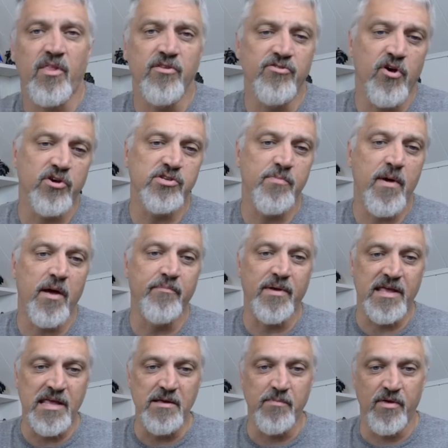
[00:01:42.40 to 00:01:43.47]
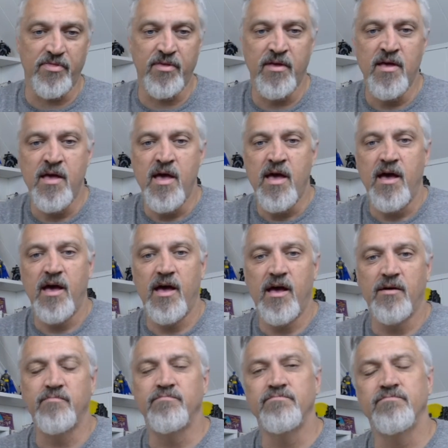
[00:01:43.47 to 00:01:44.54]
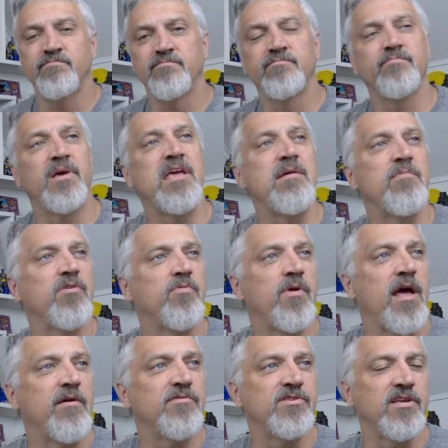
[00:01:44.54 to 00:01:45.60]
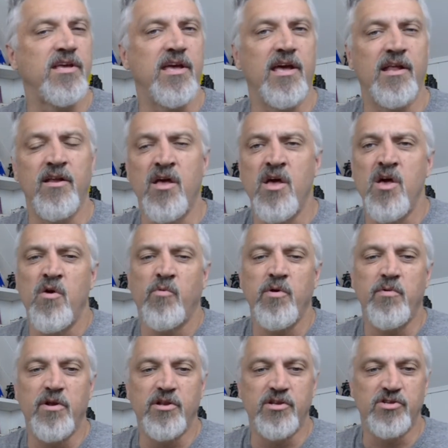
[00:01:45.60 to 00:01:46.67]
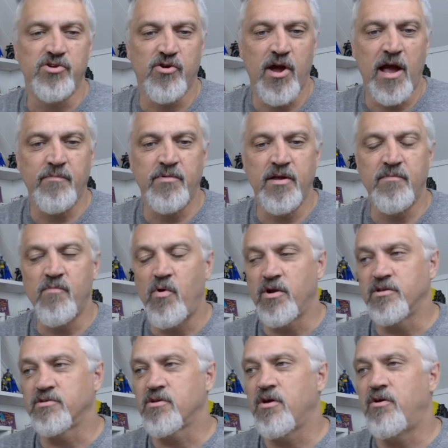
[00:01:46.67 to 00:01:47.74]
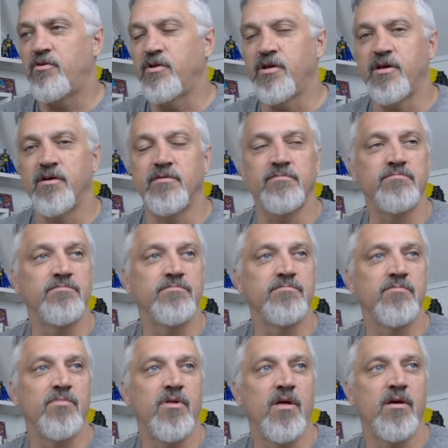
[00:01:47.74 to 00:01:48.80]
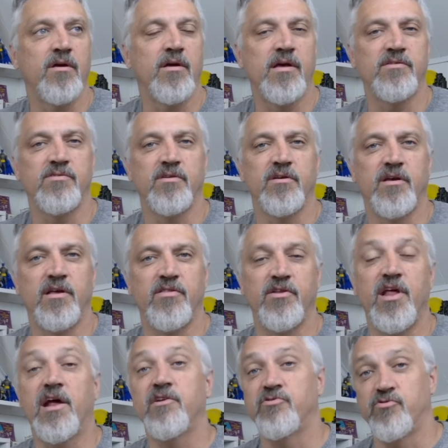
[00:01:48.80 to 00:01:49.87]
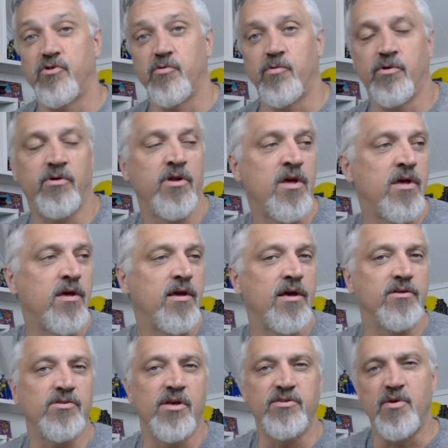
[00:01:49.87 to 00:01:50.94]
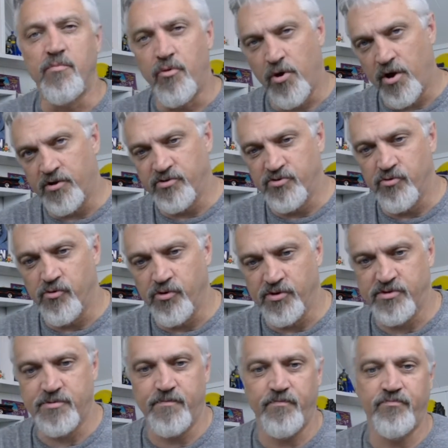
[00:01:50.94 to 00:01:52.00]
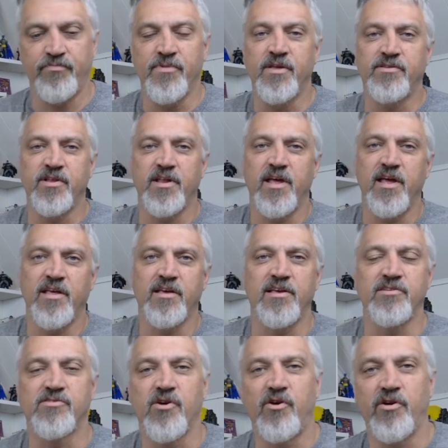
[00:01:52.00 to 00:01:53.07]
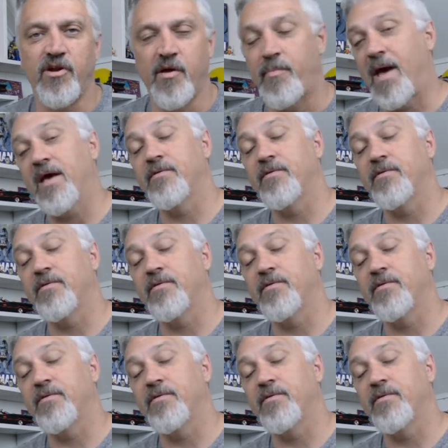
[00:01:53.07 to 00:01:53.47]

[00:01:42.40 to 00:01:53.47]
talks about Behemoth. Behemoth, when I was a kid, we would have described him what is called in the dinosaur world as a brontosaurus. Today I think he's called a